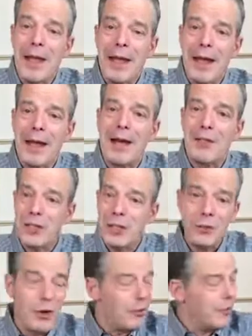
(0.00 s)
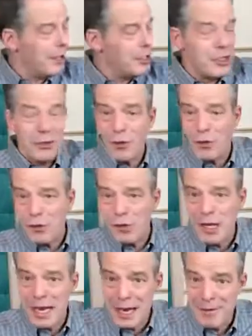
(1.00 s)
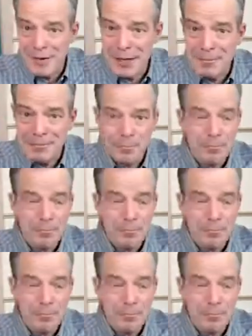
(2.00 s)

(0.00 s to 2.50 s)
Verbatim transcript: And I'll see you all next Thursday evening.